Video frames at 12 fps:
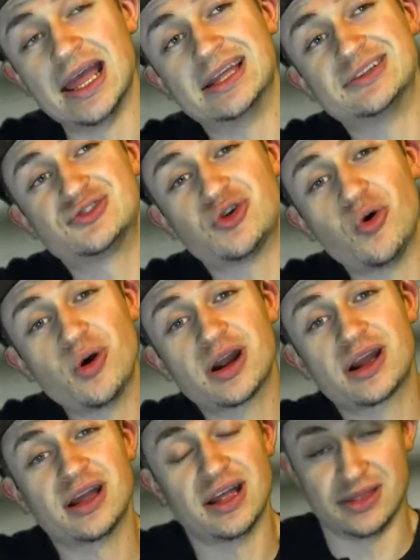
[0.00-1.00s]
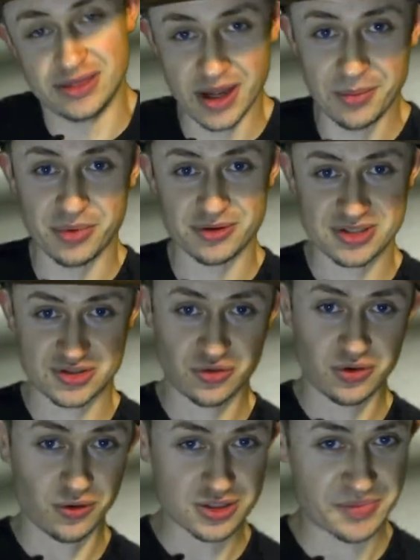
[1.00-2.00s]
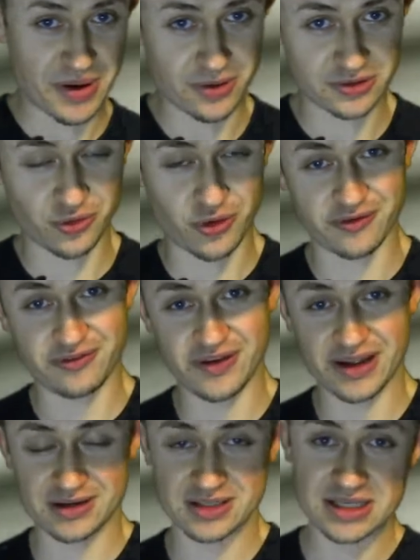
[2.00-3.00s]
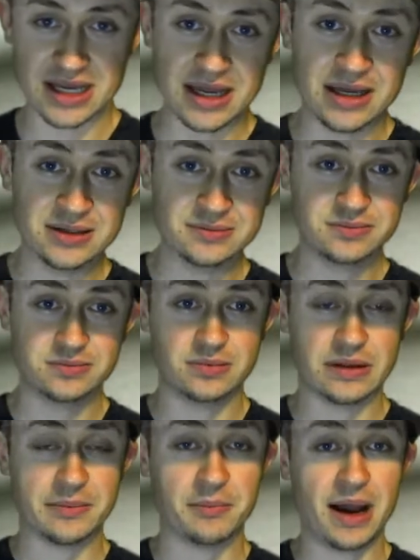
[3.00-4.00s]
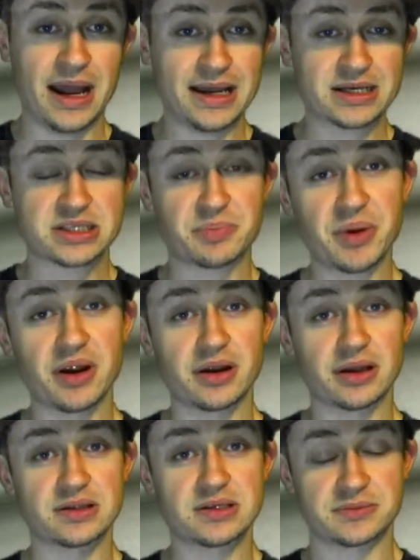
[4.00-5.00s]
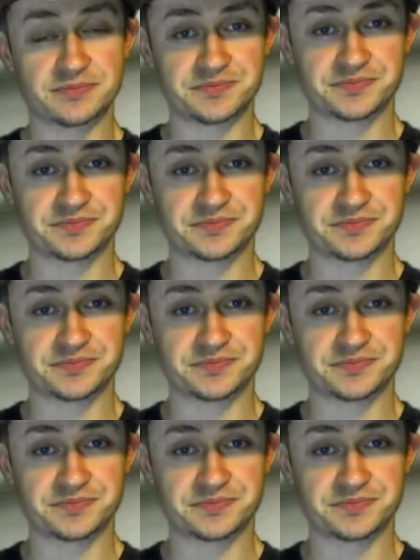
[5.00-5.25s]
and torque numbers, horsepower torque figures. In my experience,